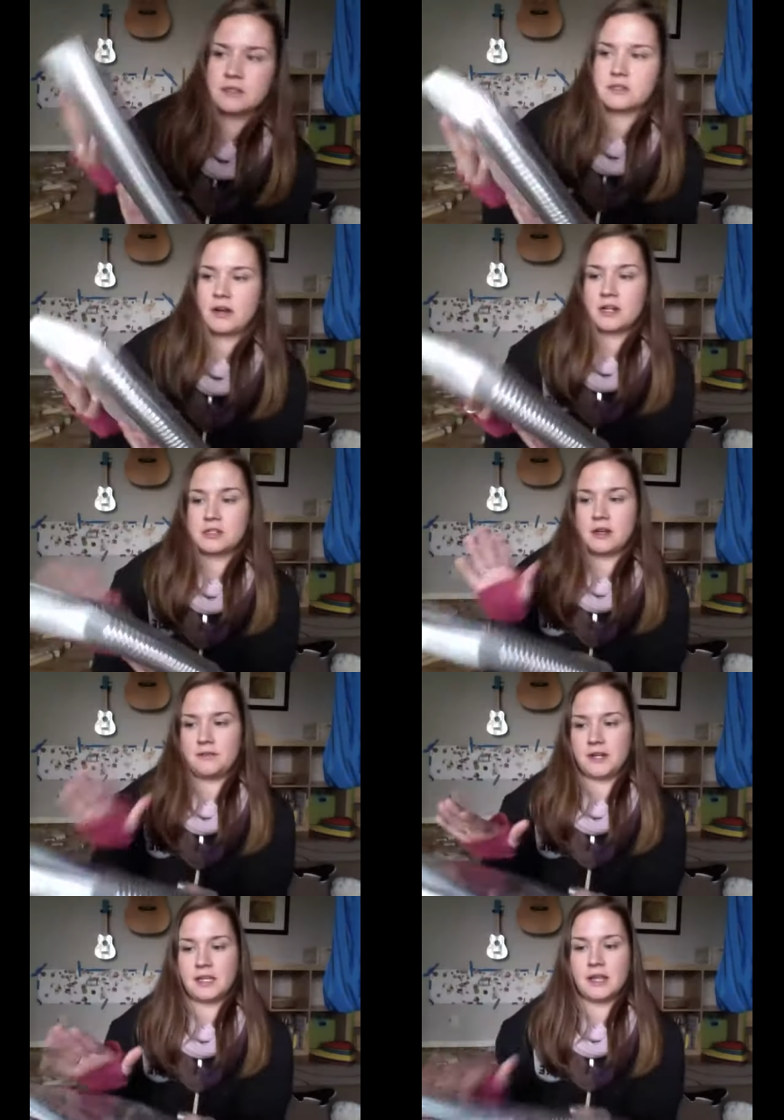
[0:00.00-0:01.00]
scratched
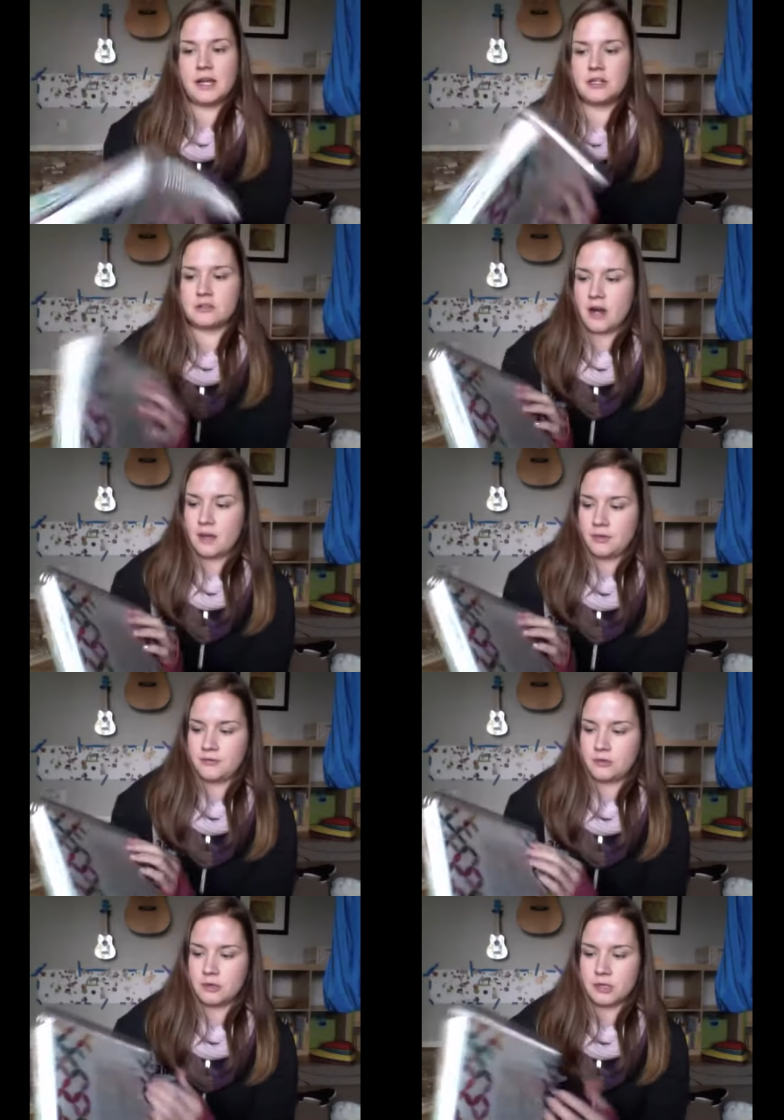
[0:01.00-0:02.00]
off, and I let it dry
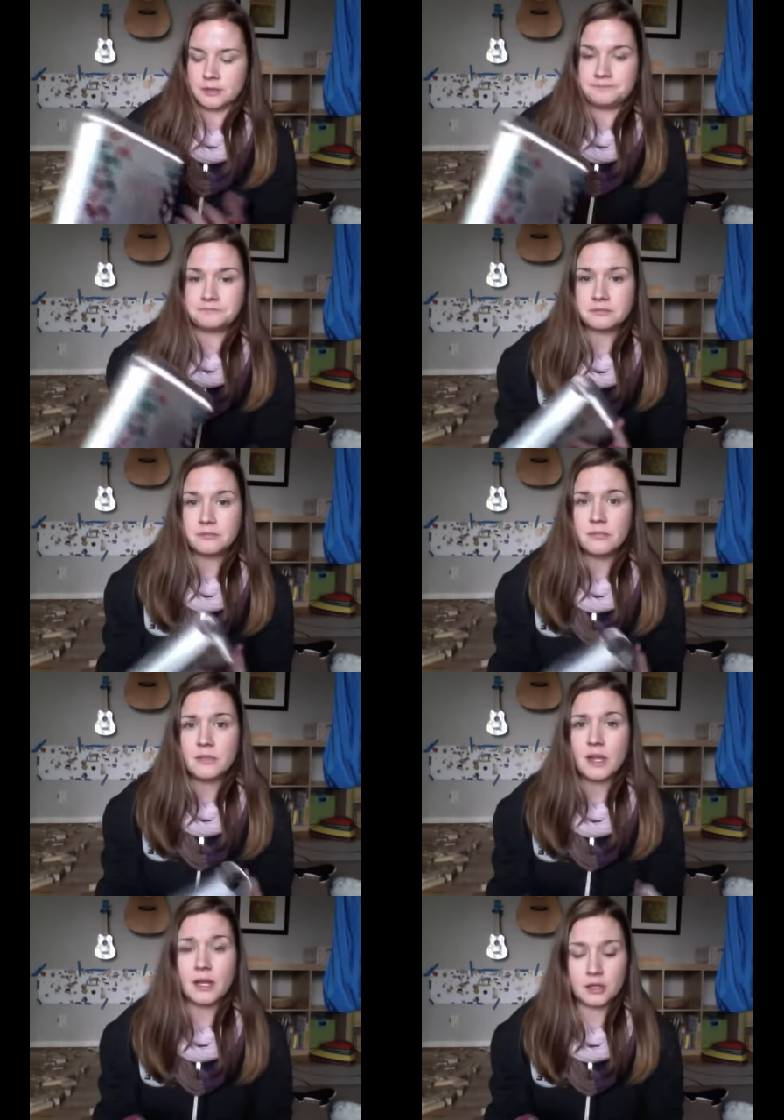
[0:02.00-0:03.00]
before
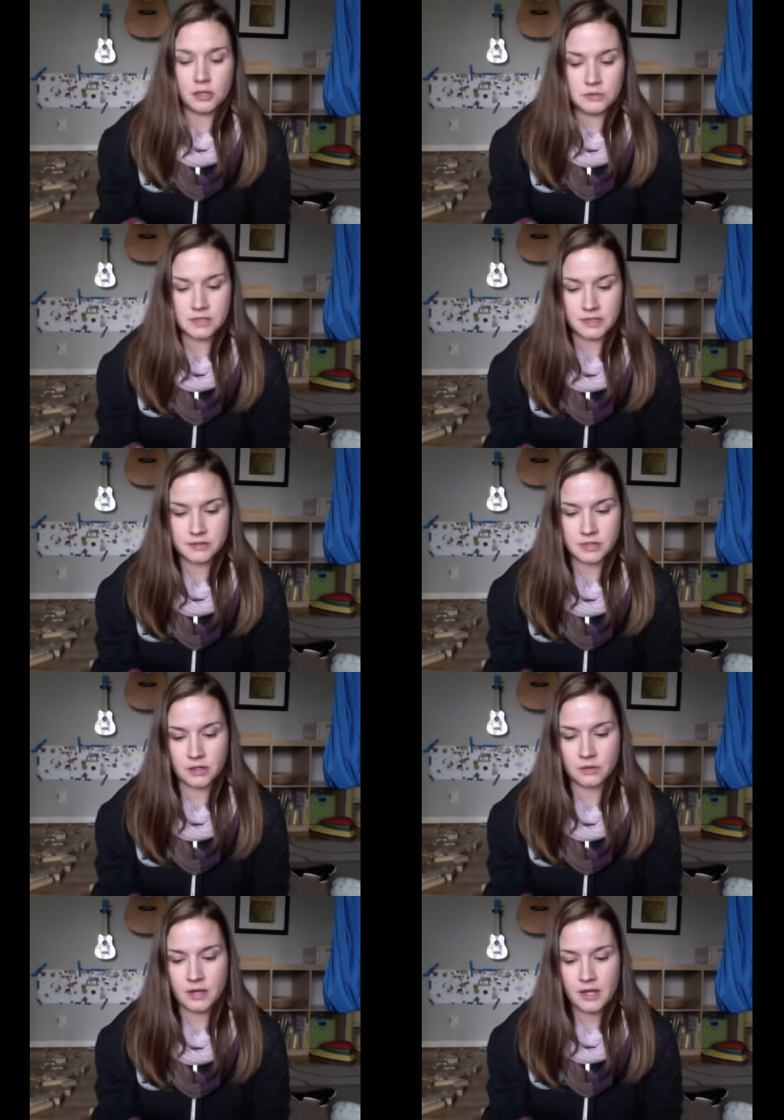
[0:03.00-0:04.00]
I closed it.
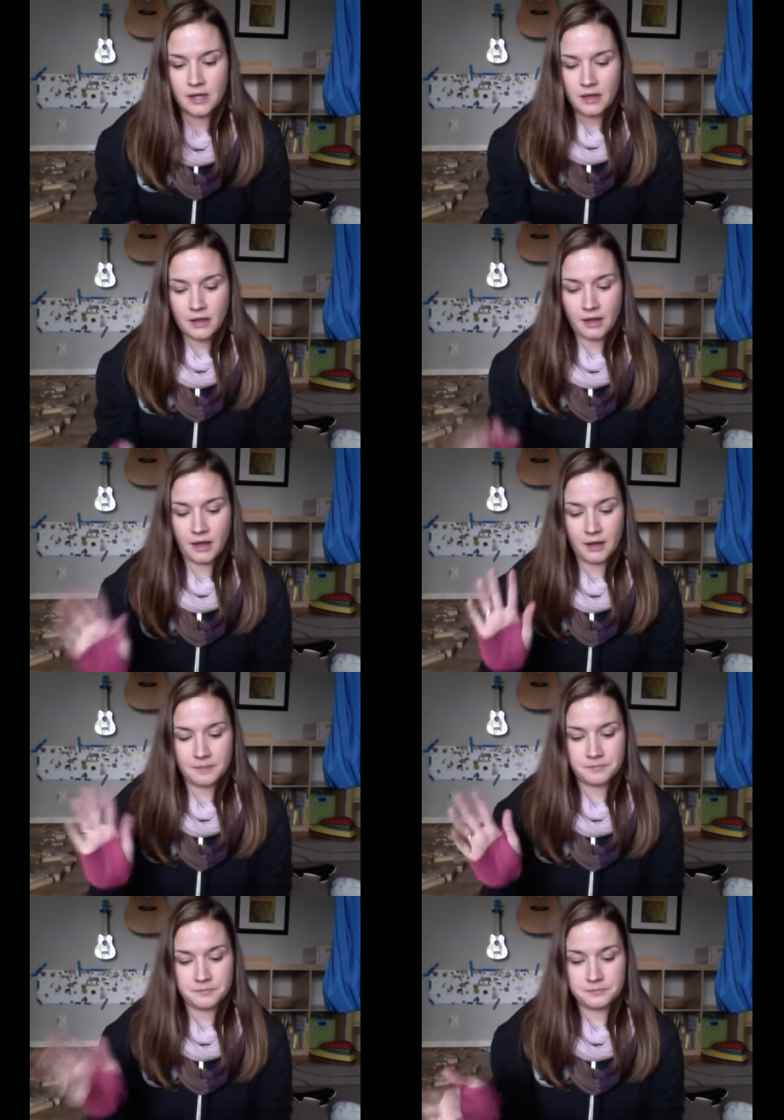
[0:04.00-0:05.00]
So
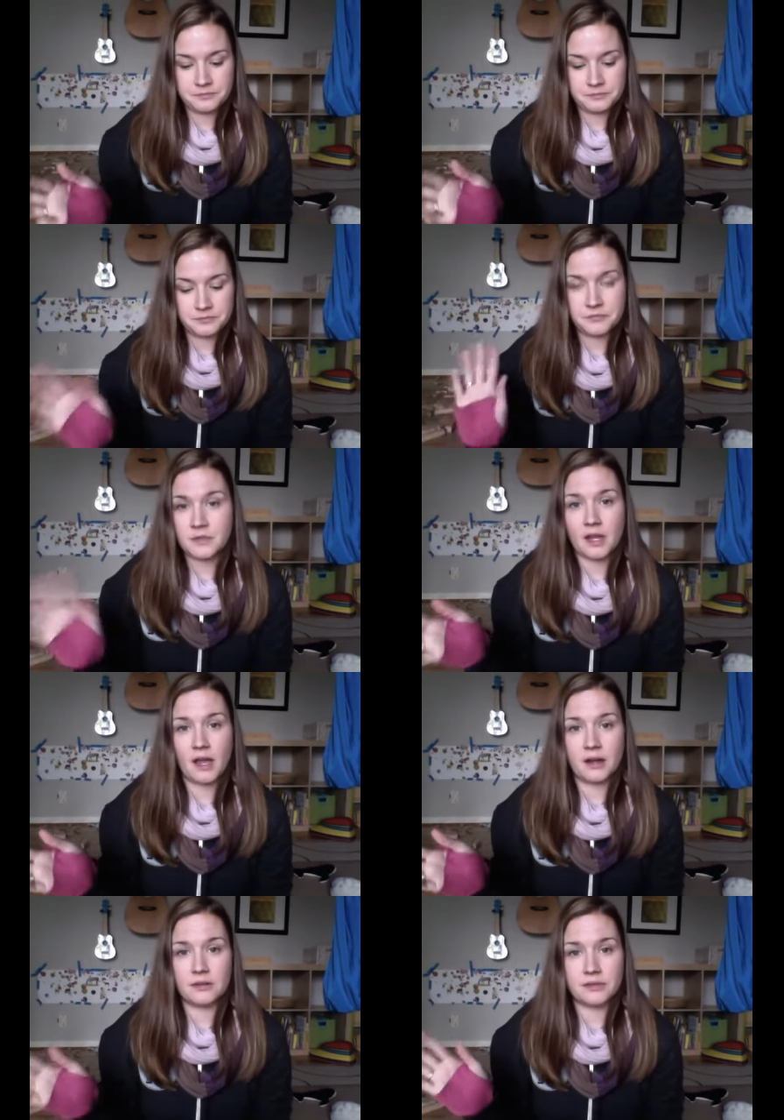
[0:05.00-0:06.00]

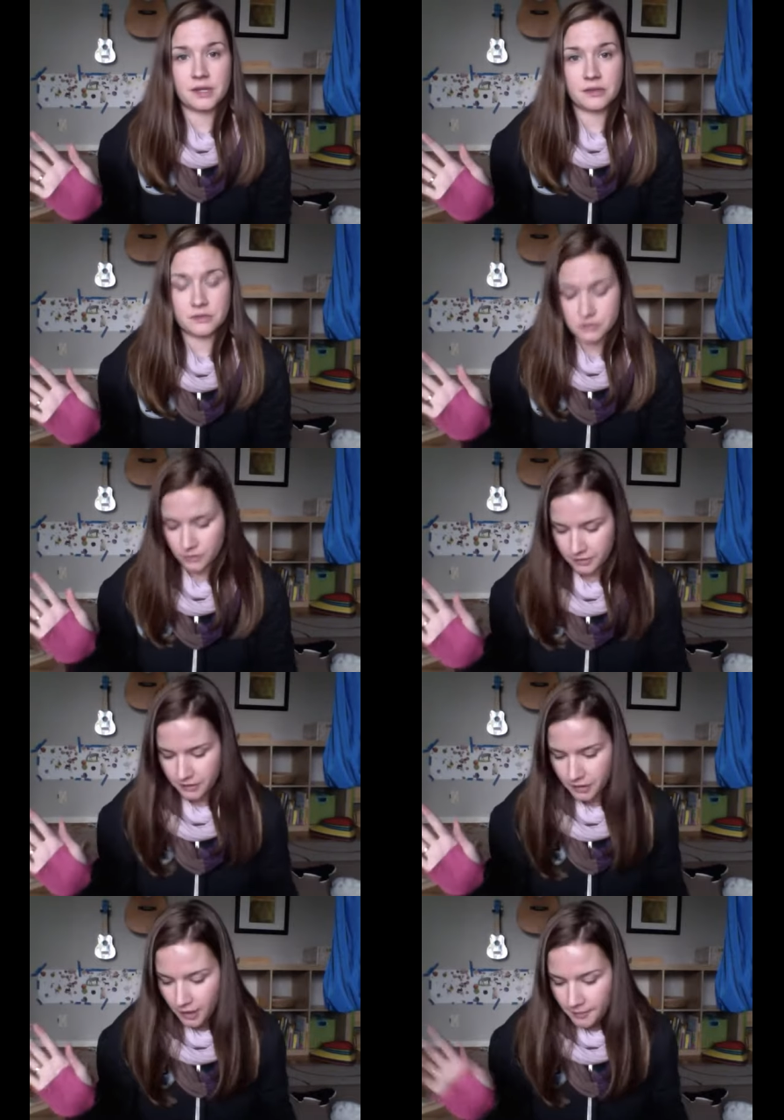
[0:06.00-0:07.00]
I don't think those are worth
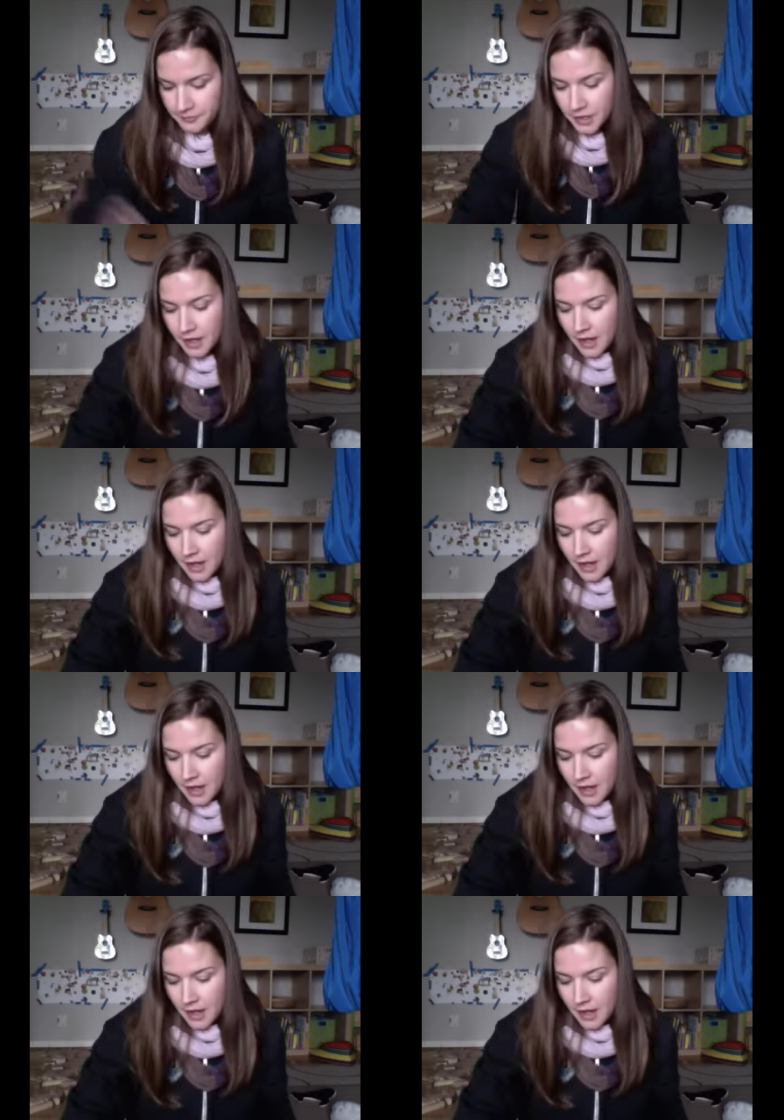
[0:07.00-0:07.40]
it at all.